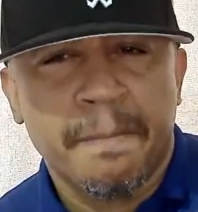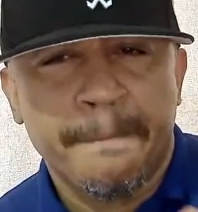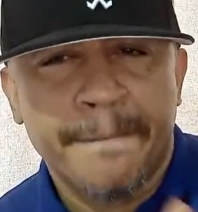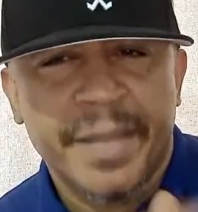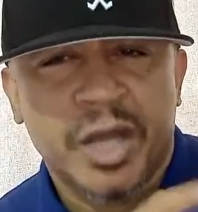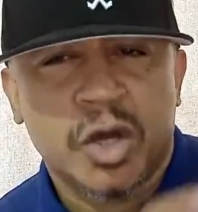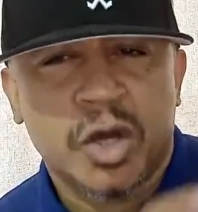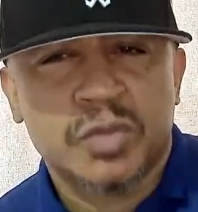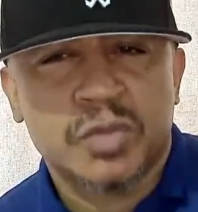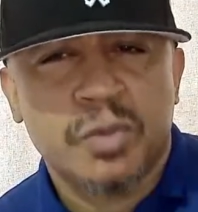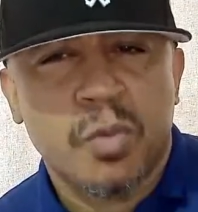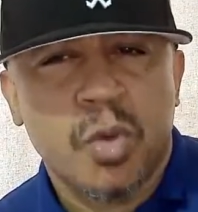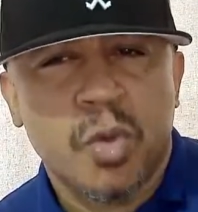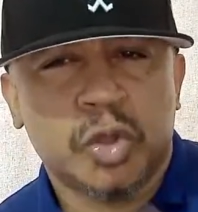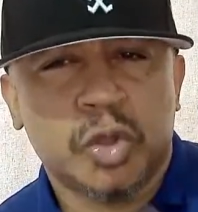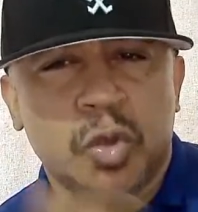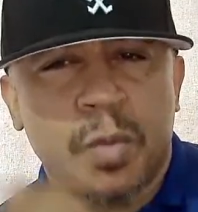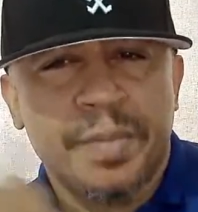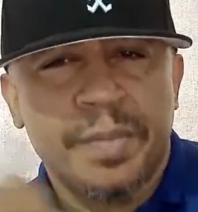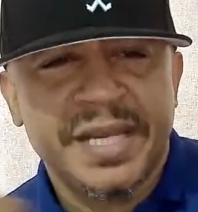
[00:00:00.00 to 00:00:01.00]
because we
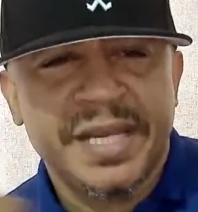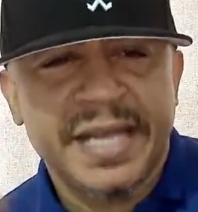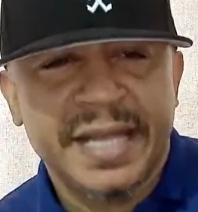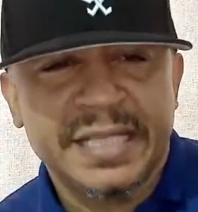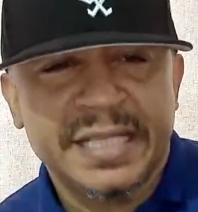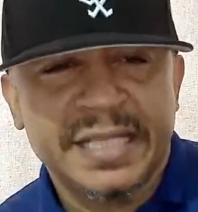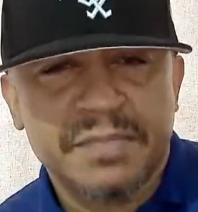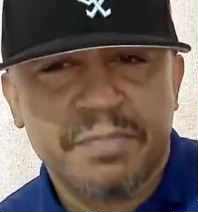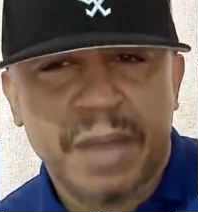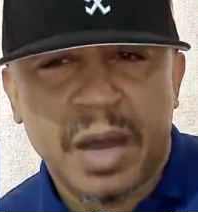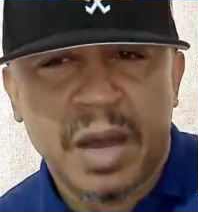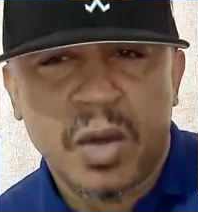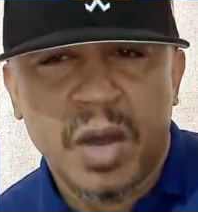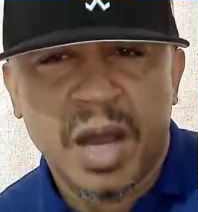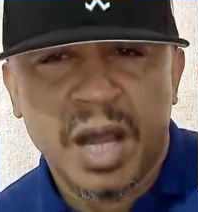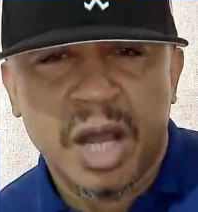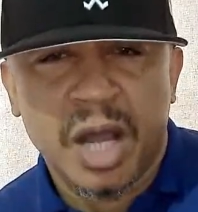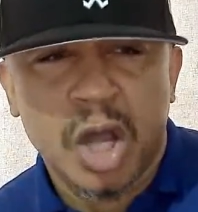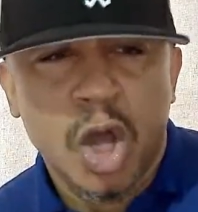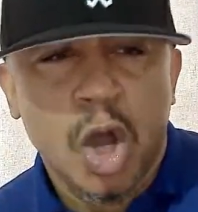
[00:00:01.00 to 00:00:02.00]
want obedience in
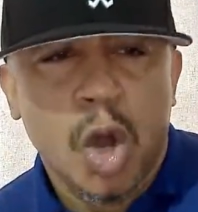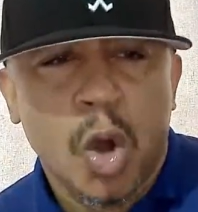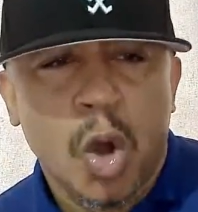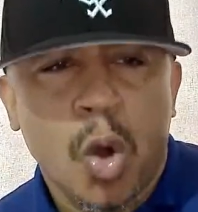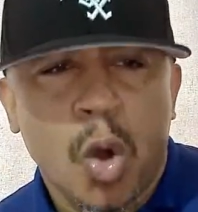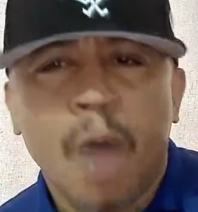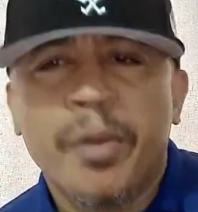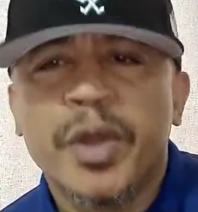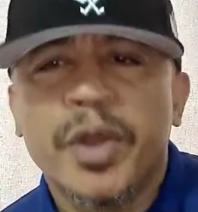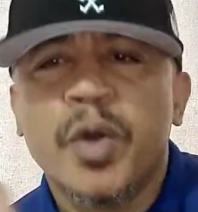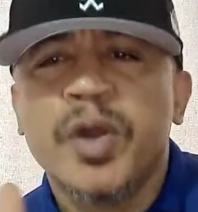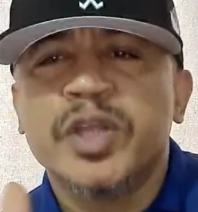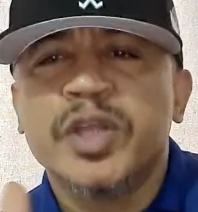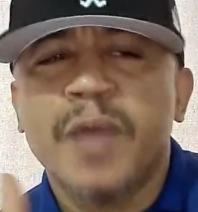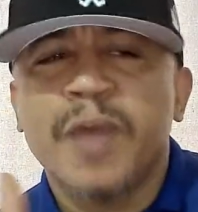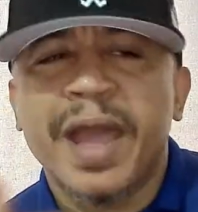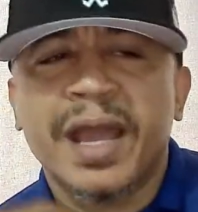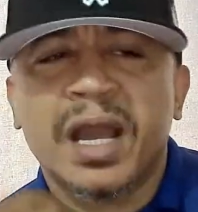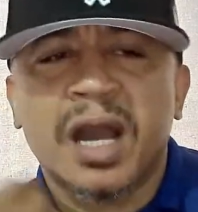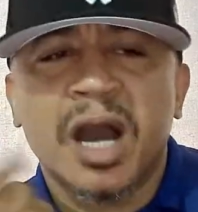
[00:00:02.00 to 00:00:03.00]
power? Or are we going
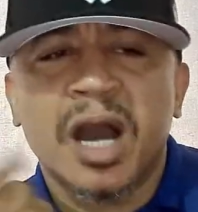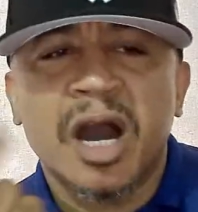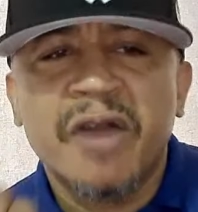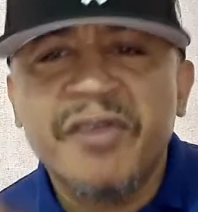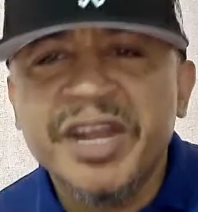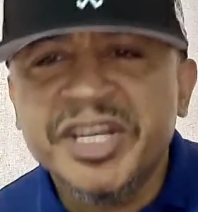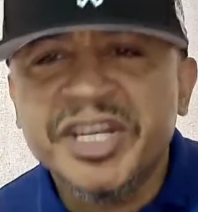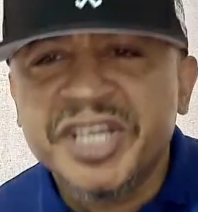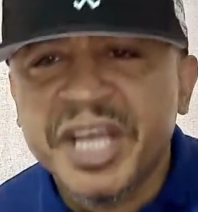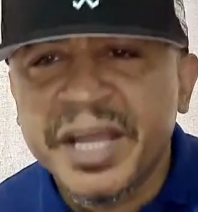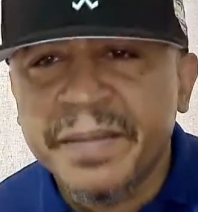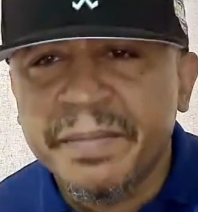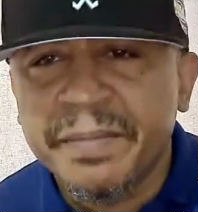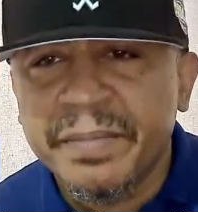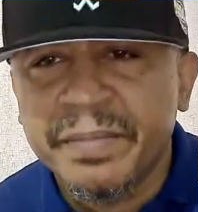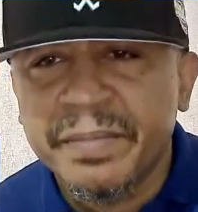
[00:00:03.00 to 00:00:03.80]
to encourage him